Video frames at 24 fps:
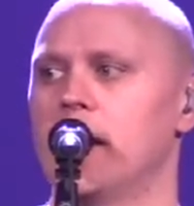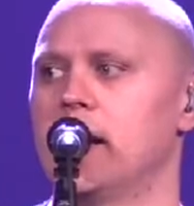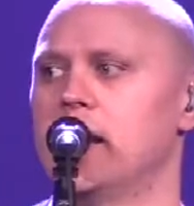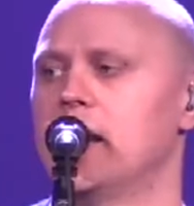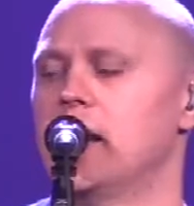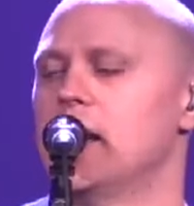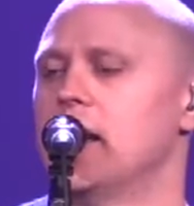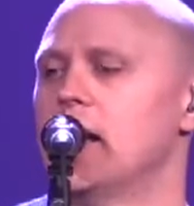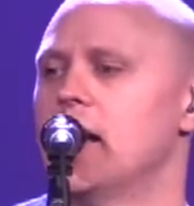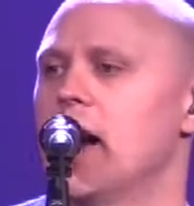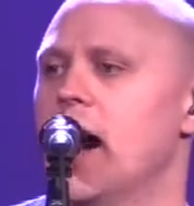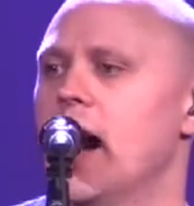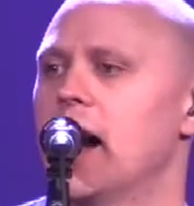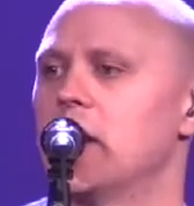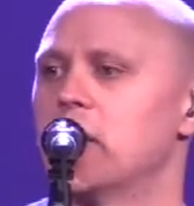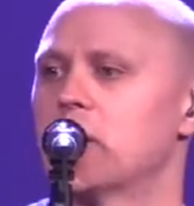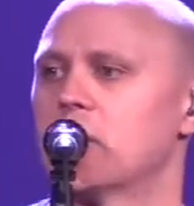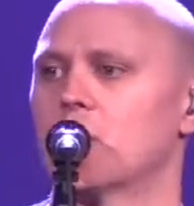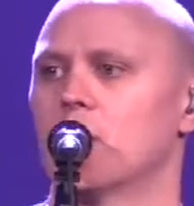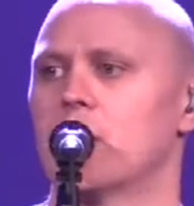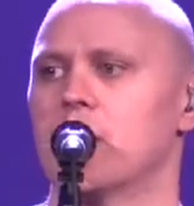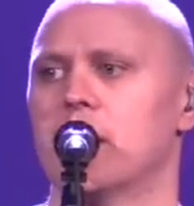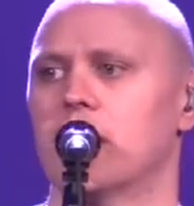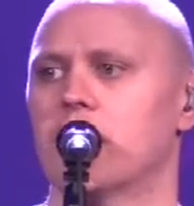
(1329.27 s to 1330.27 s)
And I
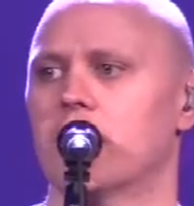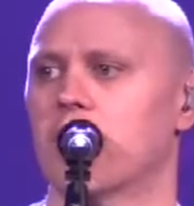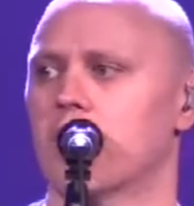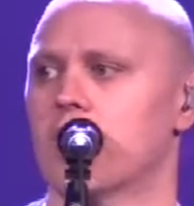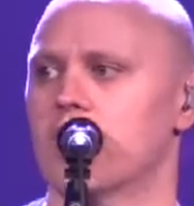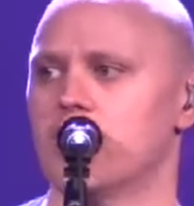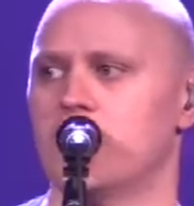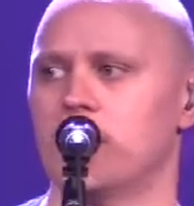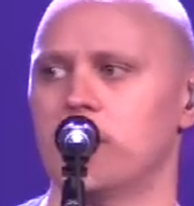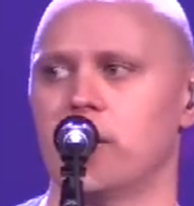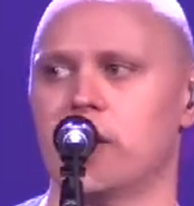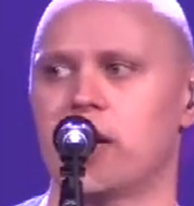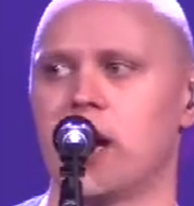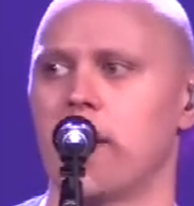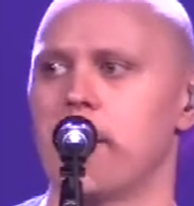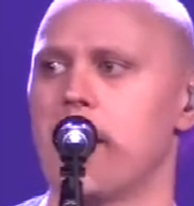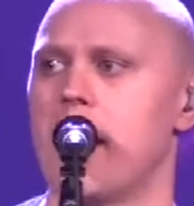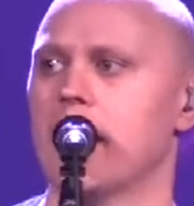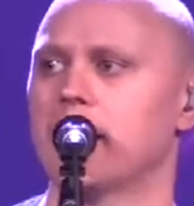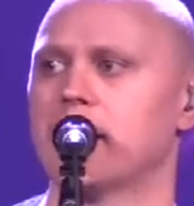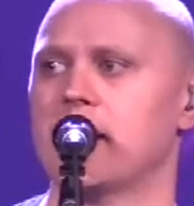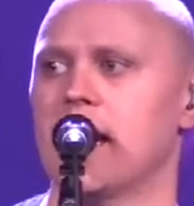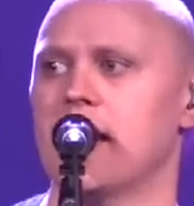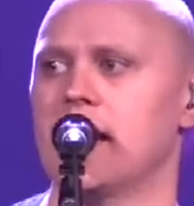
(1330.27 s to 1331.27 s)
just want to encourage you to
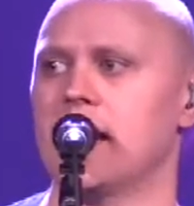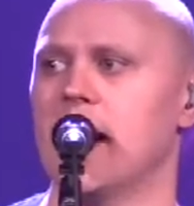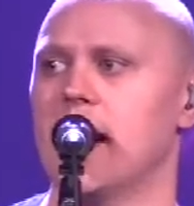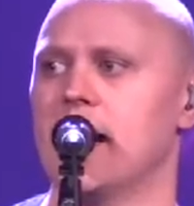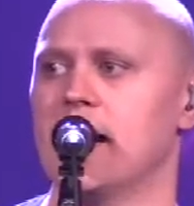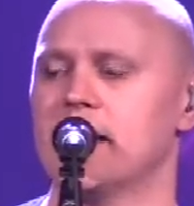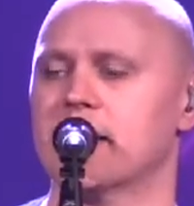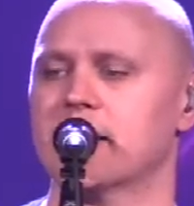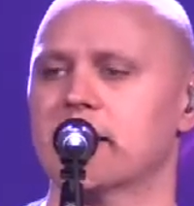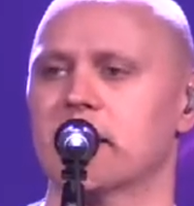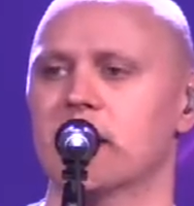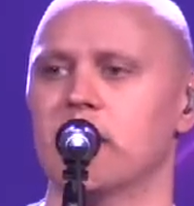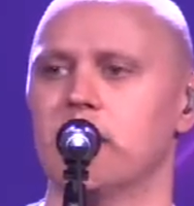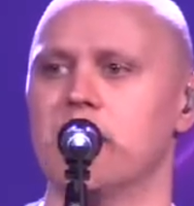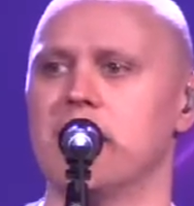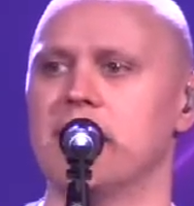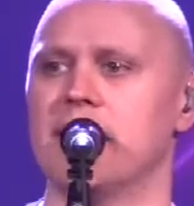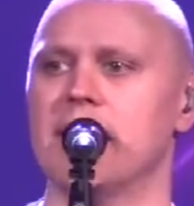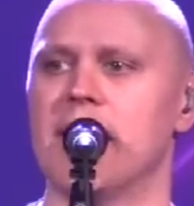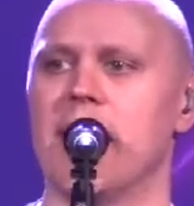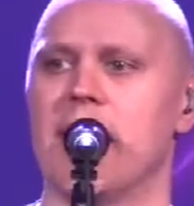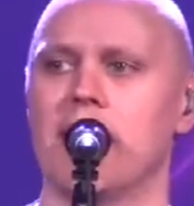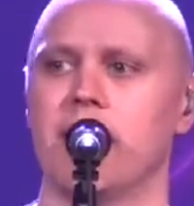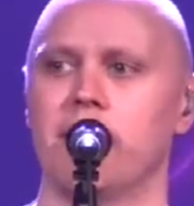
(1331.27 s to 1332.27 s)
come out that night. It's going to be
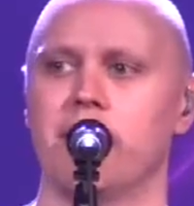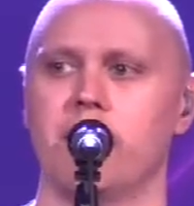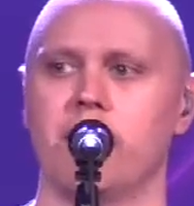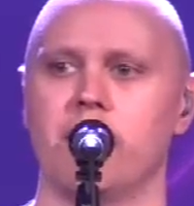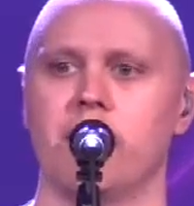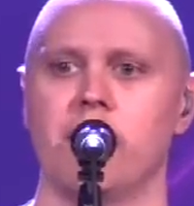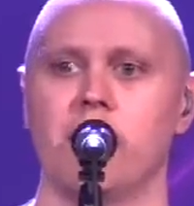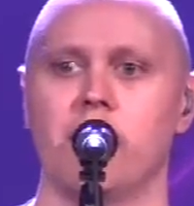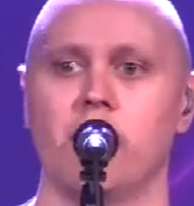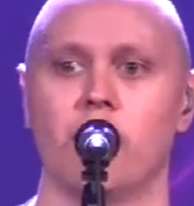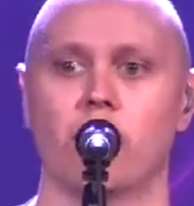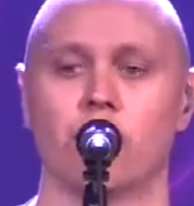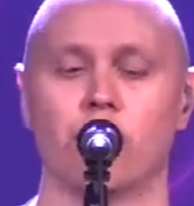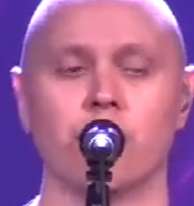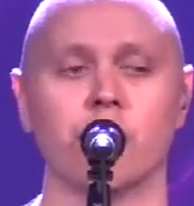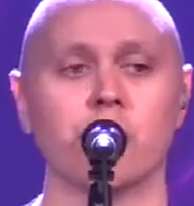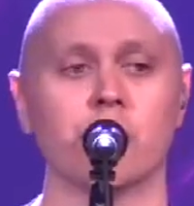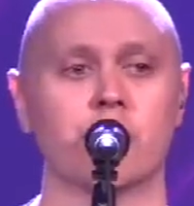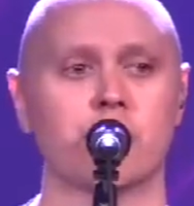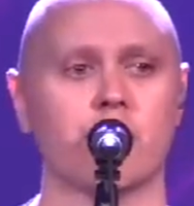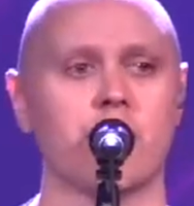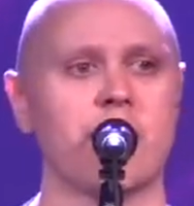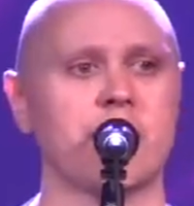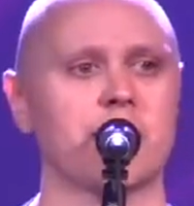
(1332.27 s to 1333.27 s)
a night of
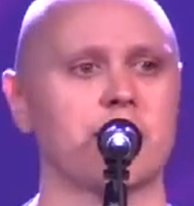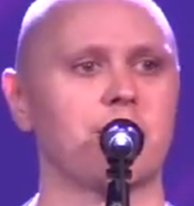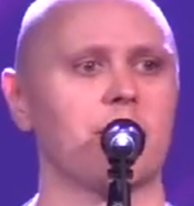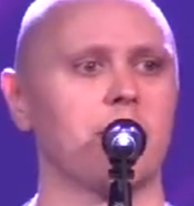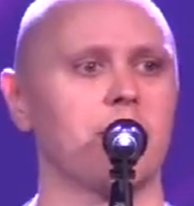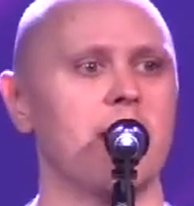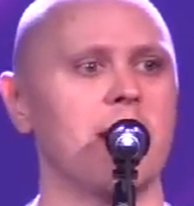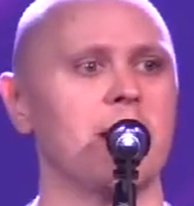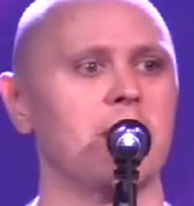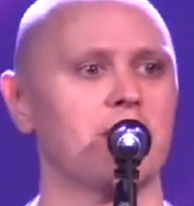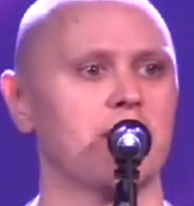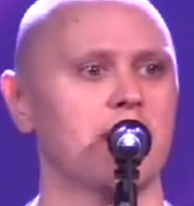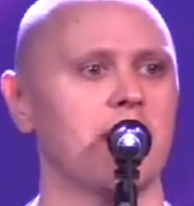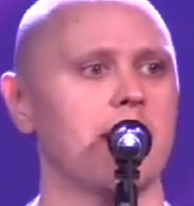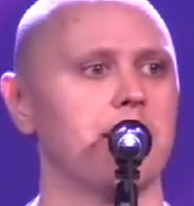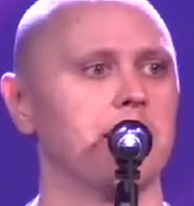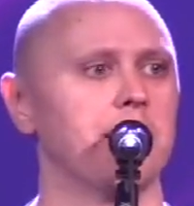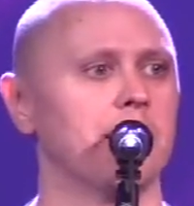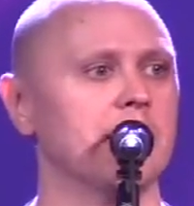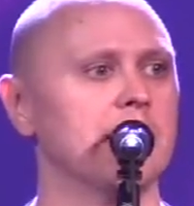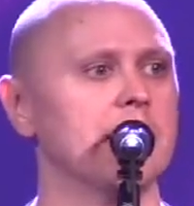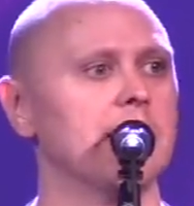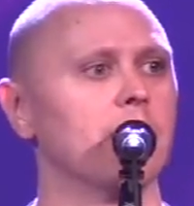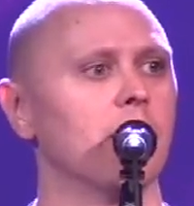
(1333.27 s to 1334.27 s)
real transformation. I
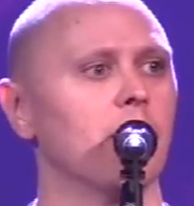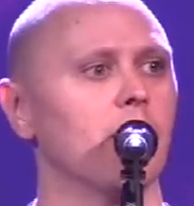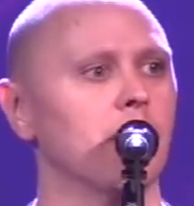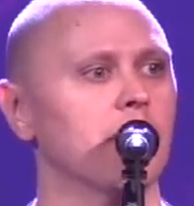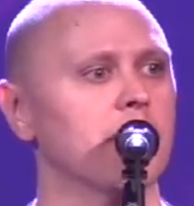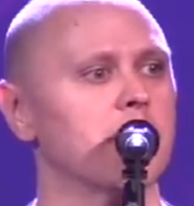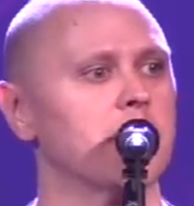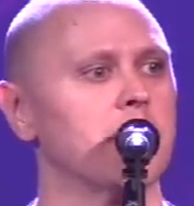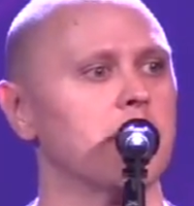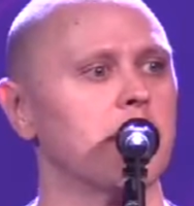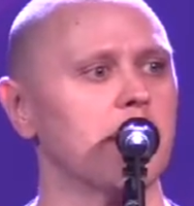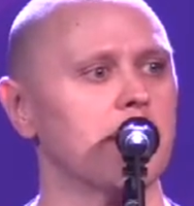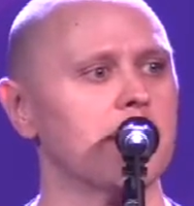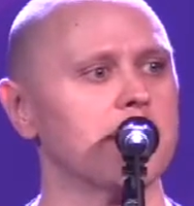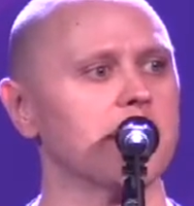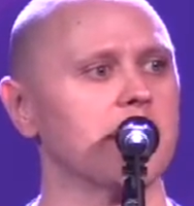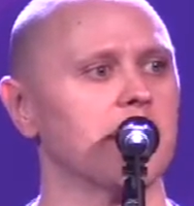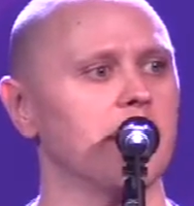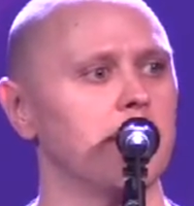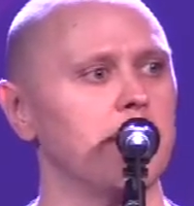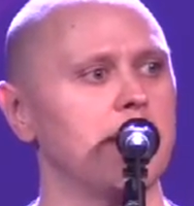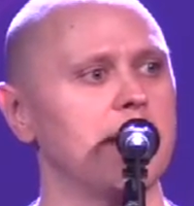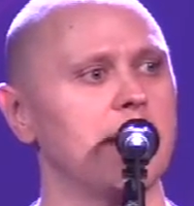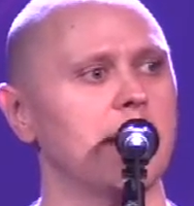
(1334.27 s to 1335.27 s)
believe the Holy Spirit's
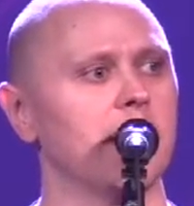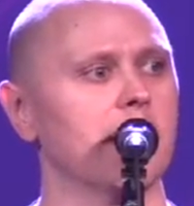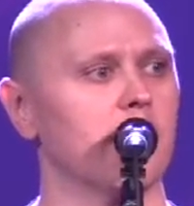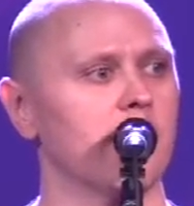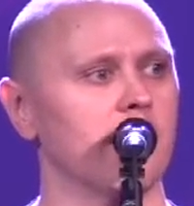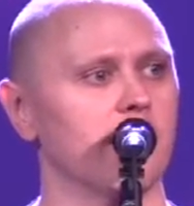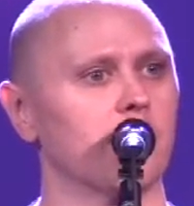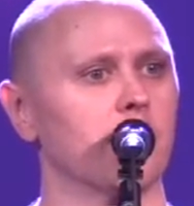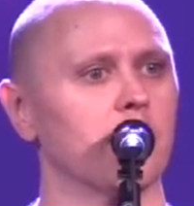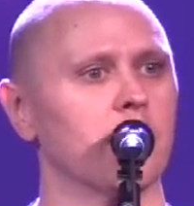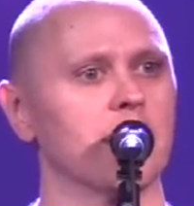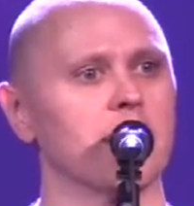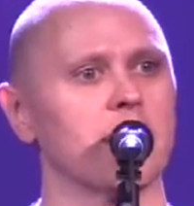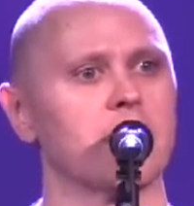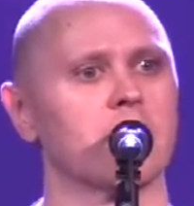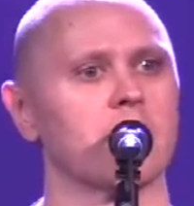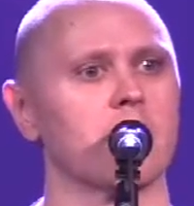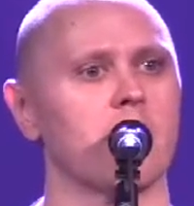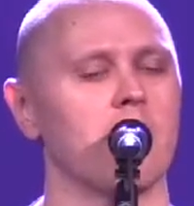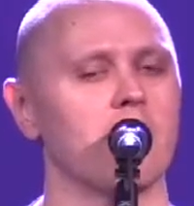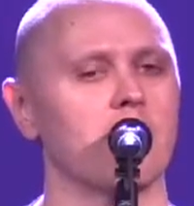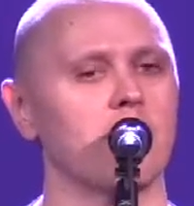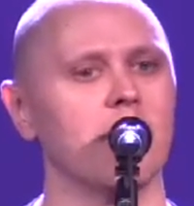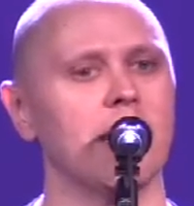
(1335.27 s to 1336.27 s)
going to be here in a really
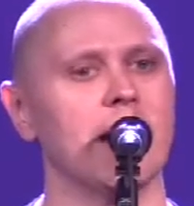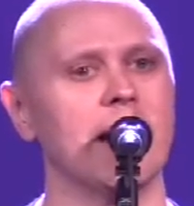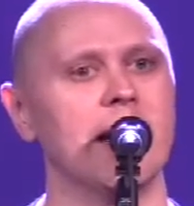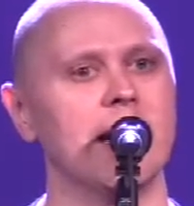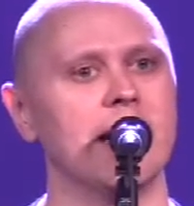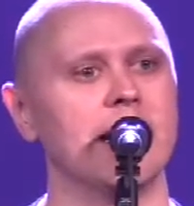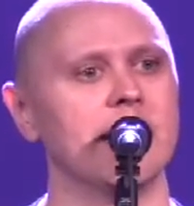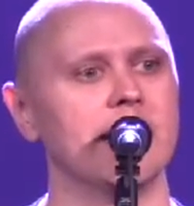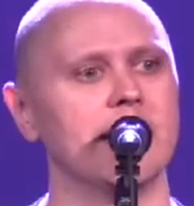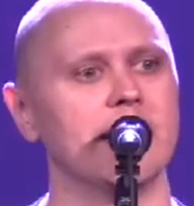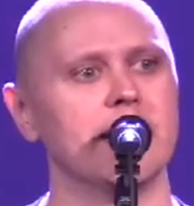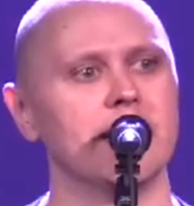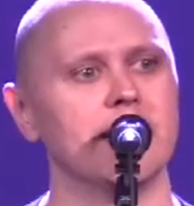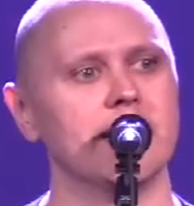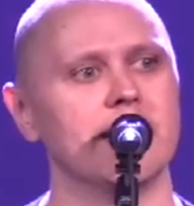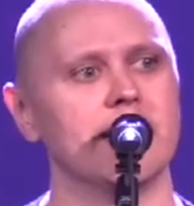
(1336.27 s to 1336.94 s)
strong way.